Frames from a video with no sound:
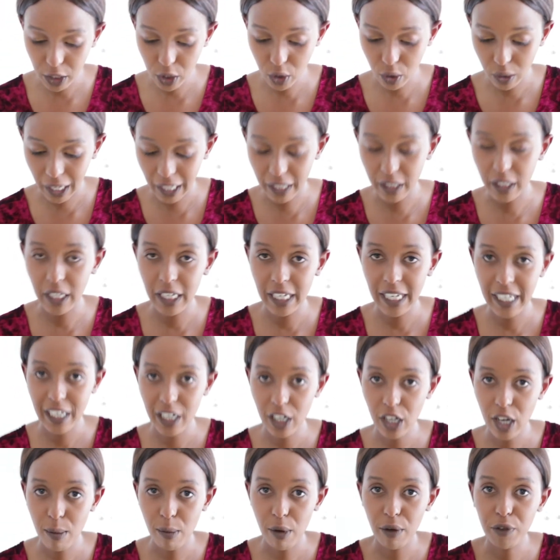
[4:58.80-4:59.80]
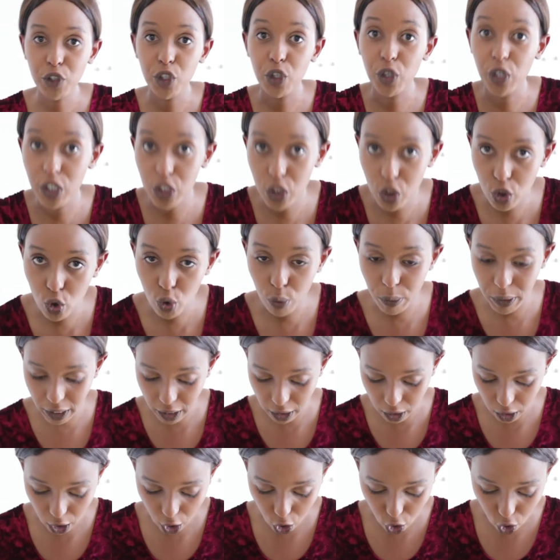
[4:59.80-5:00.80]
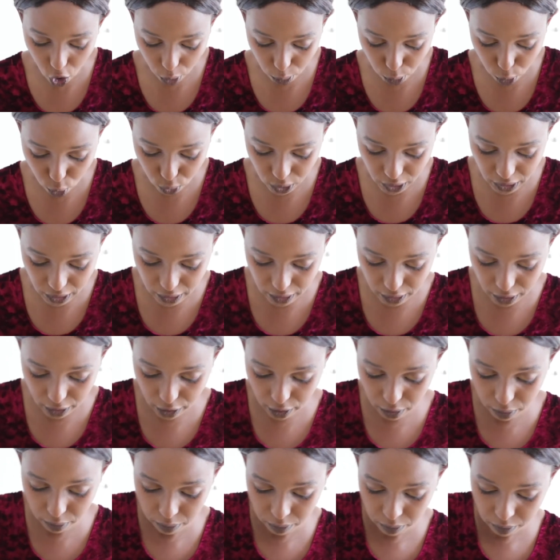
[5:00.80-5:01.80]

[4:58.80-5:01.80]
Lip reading: so like the heat can come off so you can scoop it a lot more easier.